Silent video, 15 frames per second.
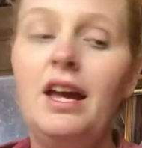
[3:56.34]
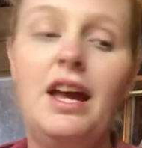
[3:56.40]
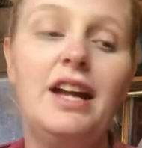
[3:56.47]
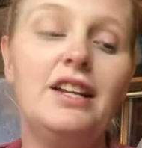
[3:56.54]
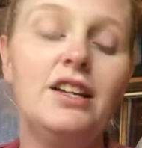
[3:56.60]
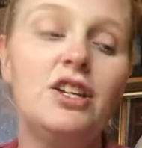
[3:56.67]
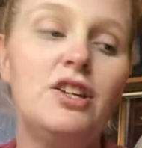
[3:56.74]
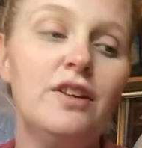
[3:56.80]

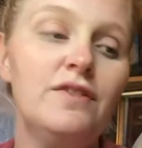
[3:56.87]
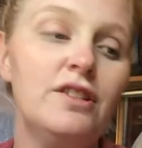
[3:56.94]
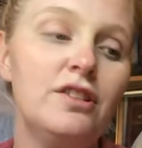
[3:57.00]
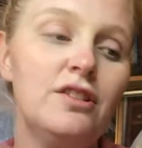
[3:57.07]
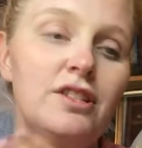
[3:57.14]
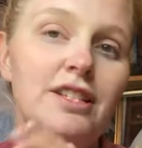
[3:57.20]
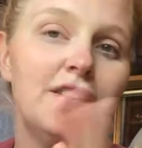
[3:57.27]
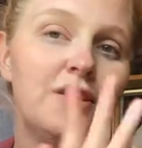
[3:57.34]
And you have to
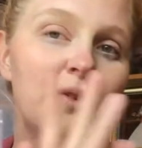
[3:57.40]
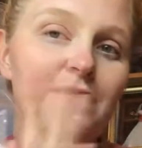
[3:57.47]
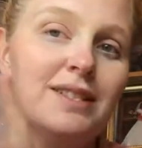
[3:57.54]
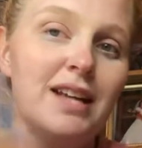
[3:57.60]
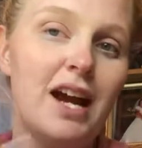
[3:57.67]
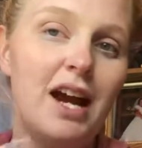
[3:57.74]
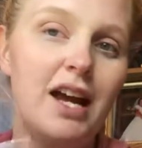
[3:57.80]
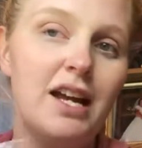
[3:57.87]
understand though is
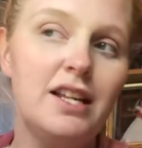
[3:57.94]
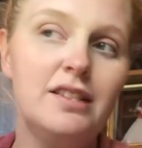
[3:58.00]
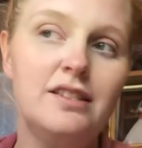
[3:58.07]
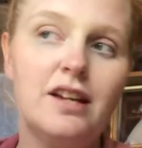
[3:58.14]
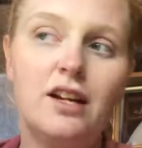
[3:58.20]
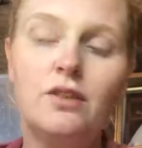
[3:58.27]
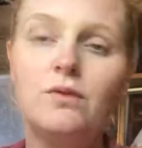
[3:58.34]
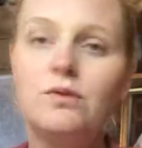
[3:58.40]
I,
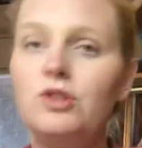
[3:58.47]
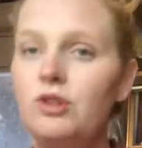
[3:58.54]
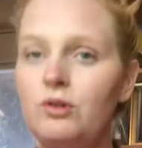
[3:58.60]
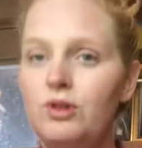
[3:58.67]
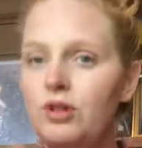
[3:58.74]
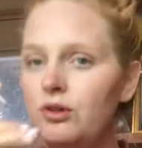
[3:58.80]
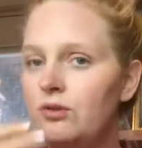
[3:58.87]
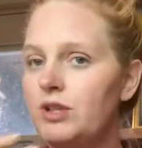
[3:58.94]
I don't do
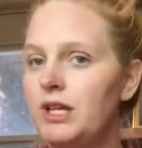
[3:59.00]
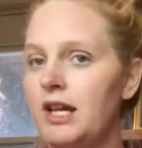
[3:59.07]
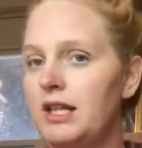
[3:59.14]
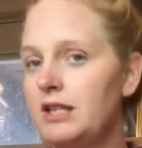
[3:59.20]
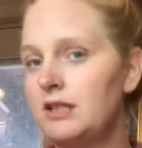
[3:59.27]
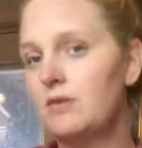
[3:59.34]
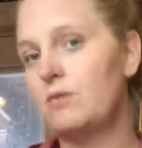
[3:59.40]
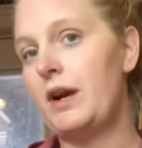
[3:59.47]
huge
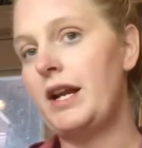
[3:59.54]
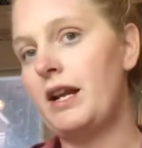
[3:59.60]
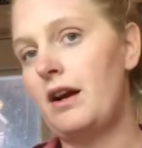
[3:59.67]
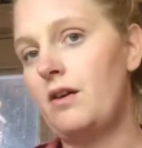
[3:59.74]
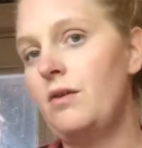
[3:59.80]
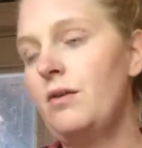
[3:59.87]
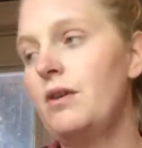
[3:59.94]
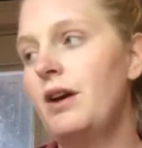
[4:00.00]
kits right now.